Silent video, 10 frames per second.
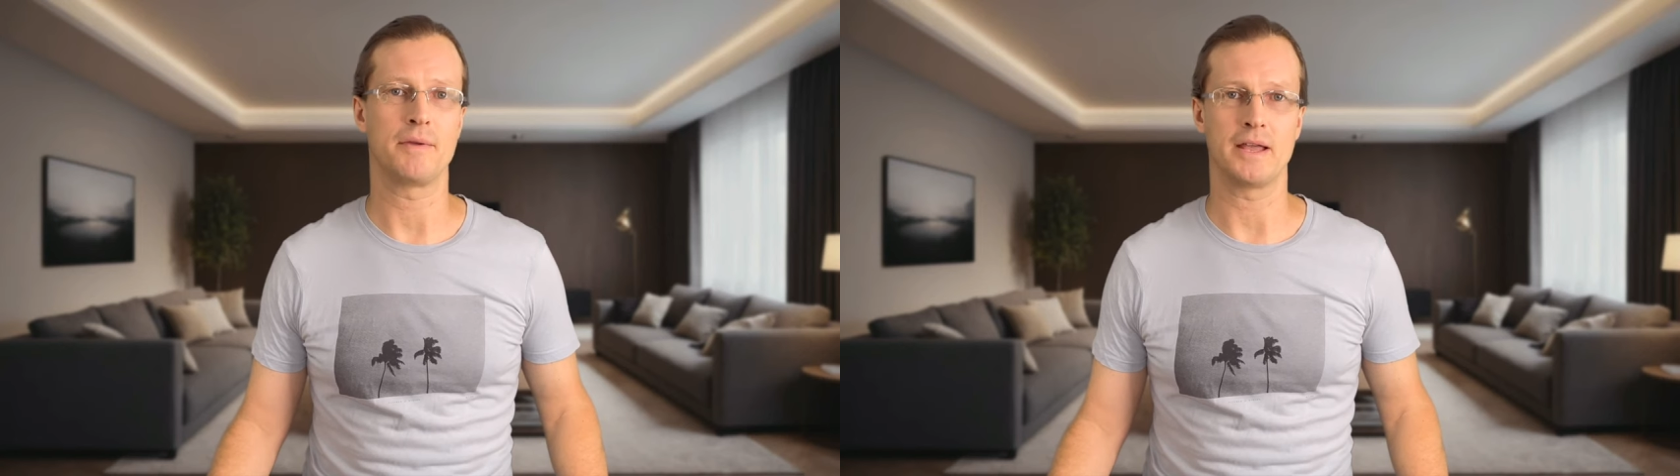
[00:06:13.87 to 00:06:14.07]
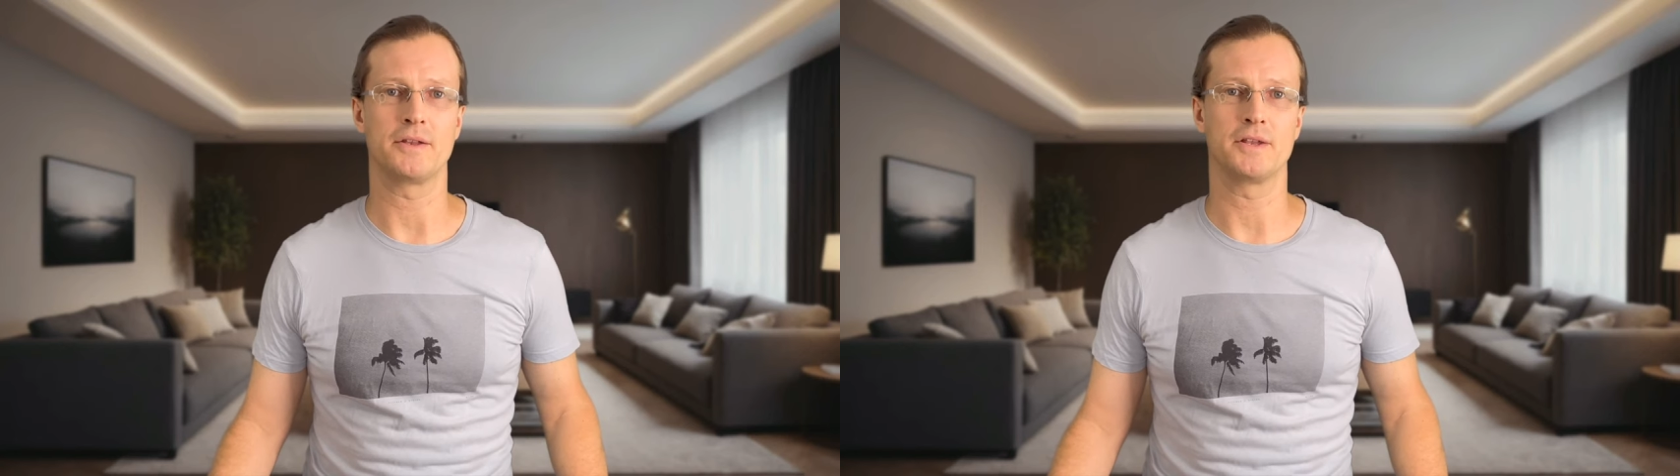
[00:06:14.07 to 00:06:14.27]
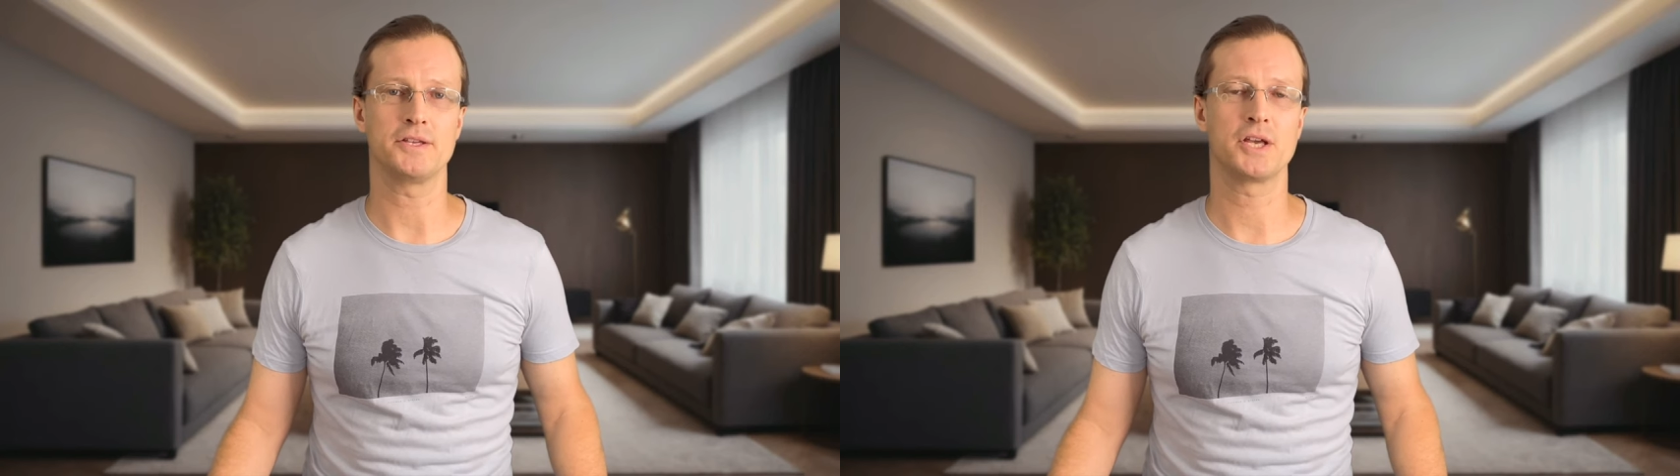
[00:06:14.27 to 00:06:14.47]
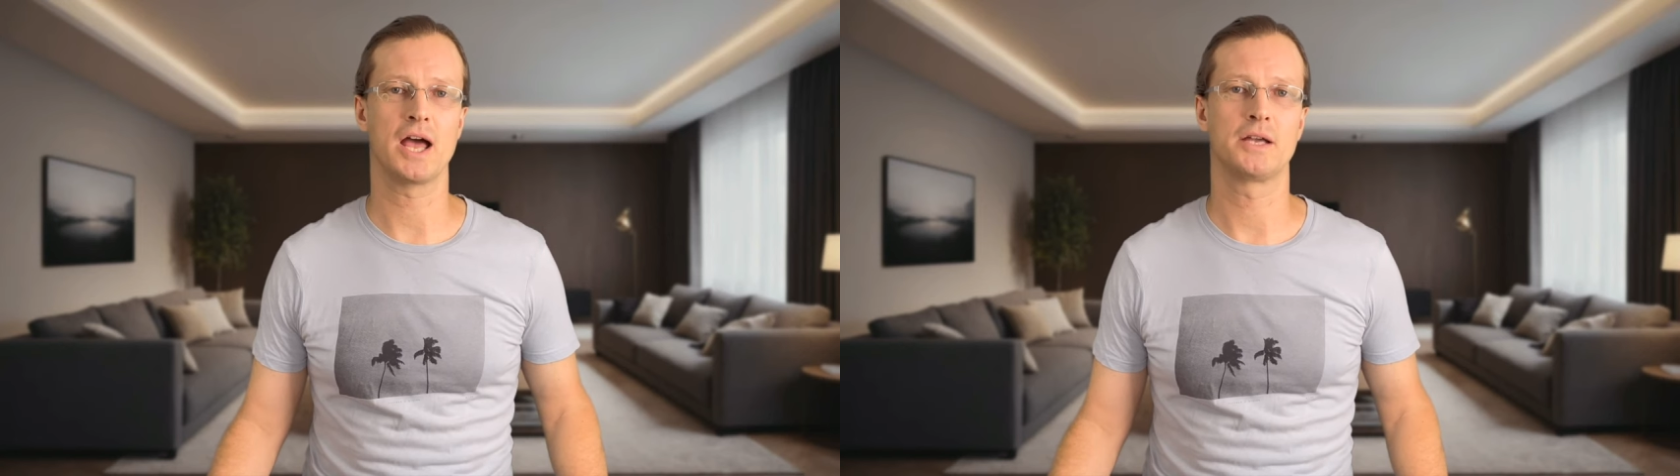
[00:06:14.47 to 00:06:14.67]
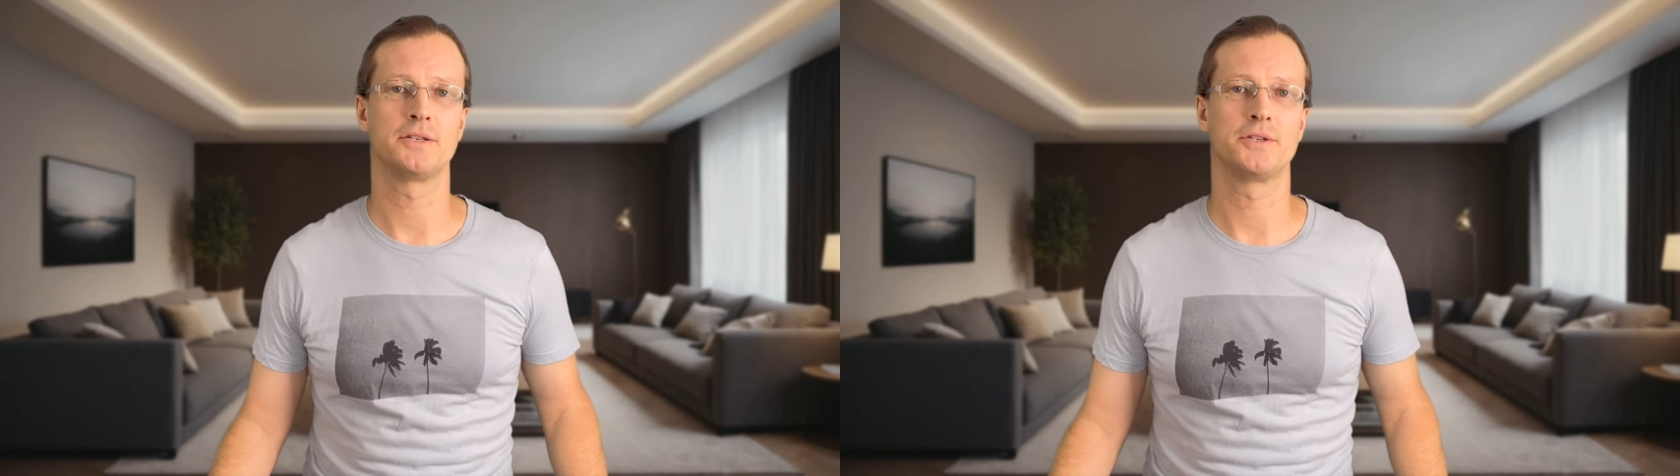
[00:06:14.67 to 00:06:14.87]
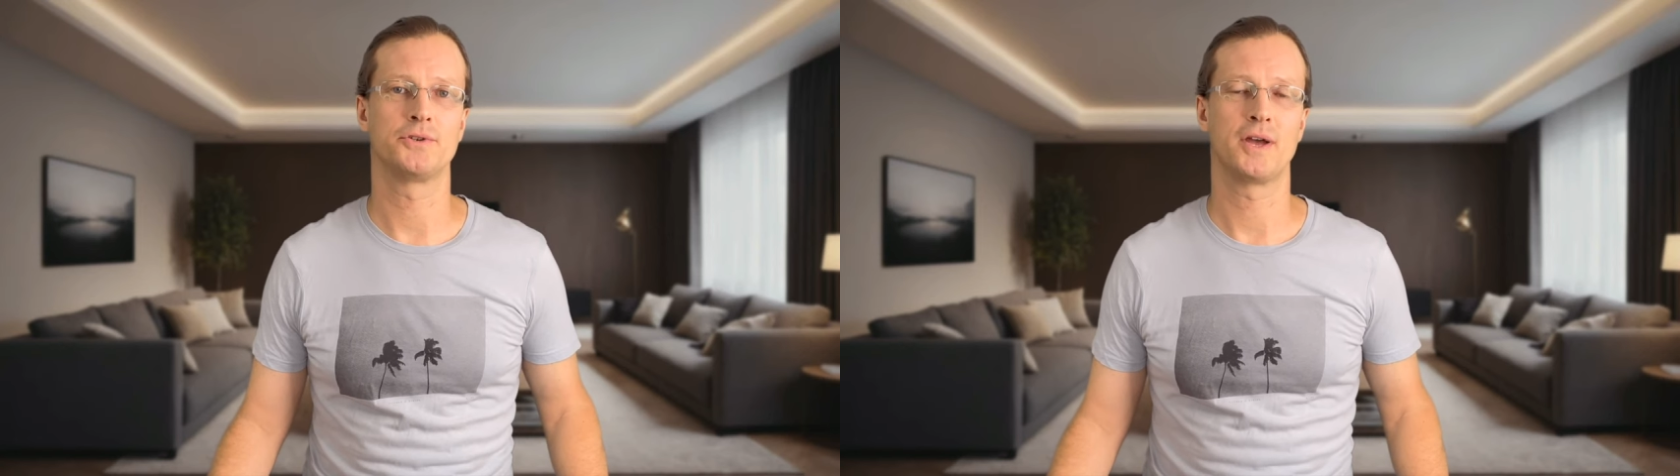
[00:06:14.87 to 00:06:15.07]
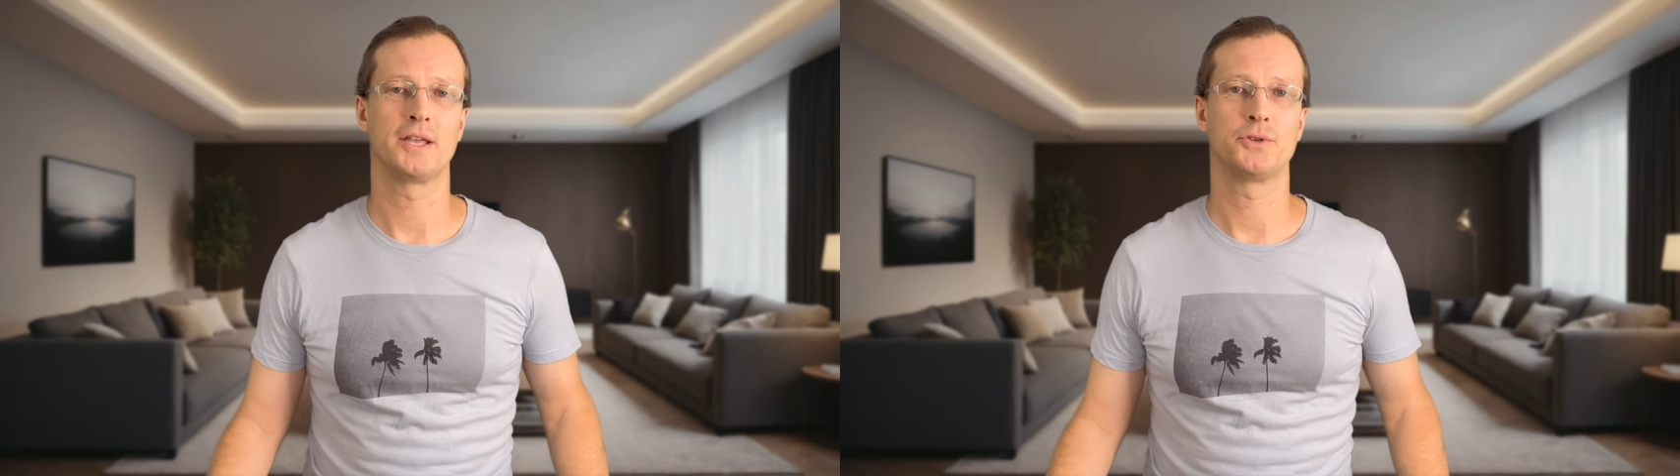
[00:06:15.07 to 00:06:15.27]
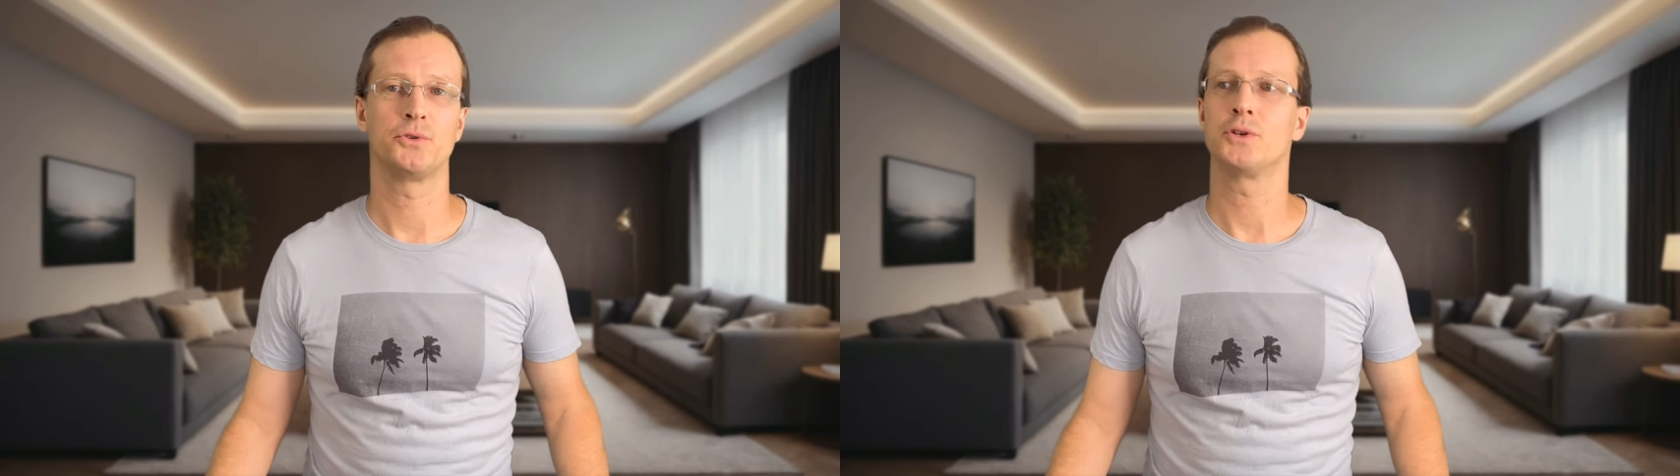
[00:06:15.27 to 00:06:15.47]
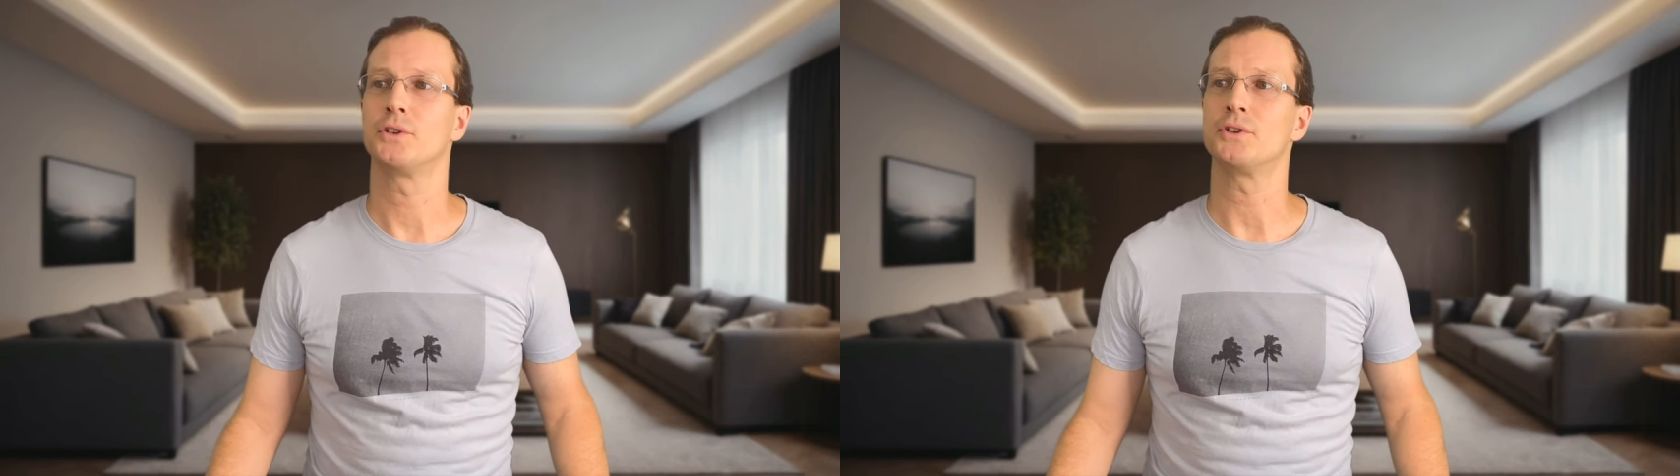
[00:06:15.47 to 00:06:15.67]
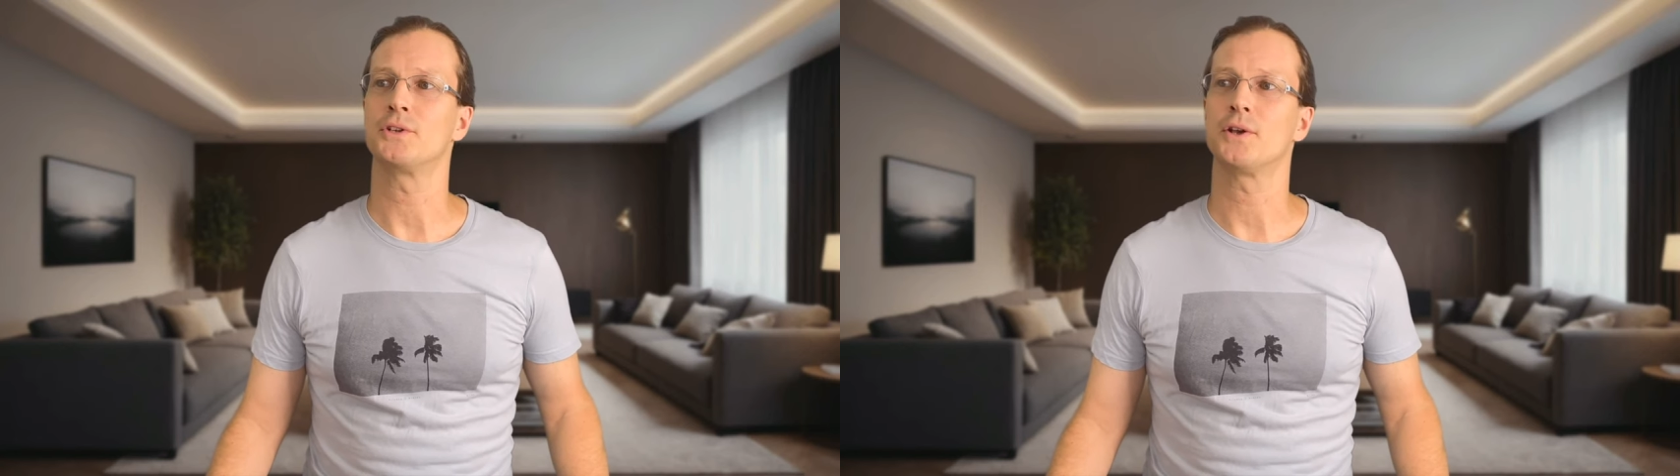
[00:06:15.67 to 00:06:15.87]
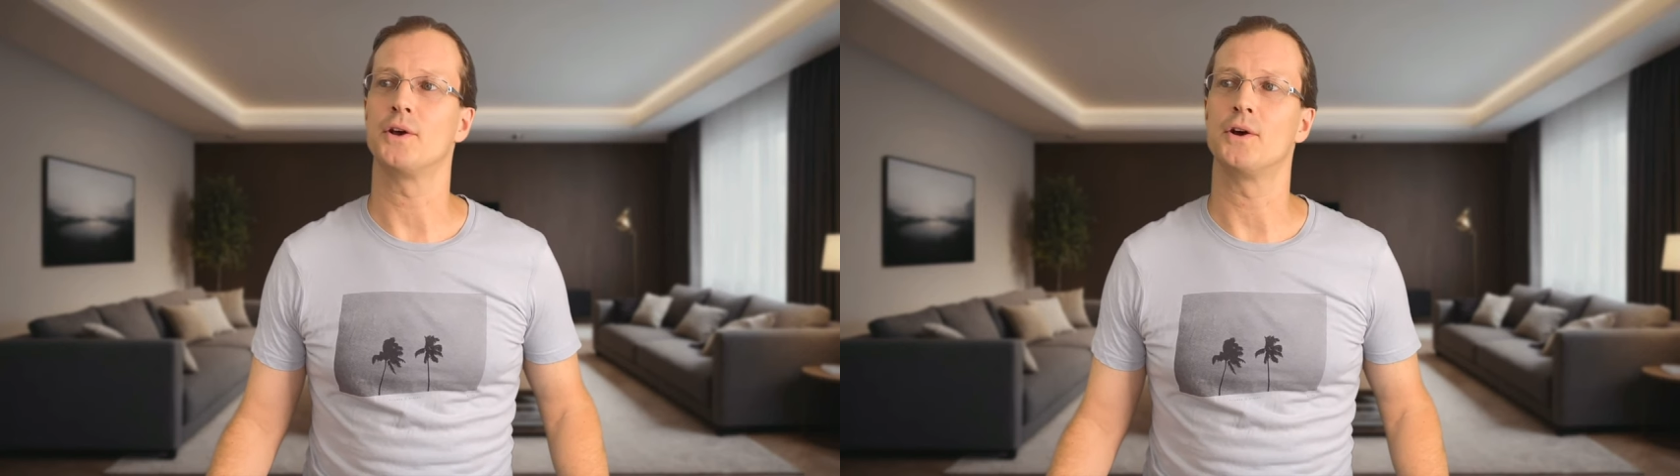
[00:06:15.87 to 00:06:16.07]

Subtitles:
that your child is trying to learn,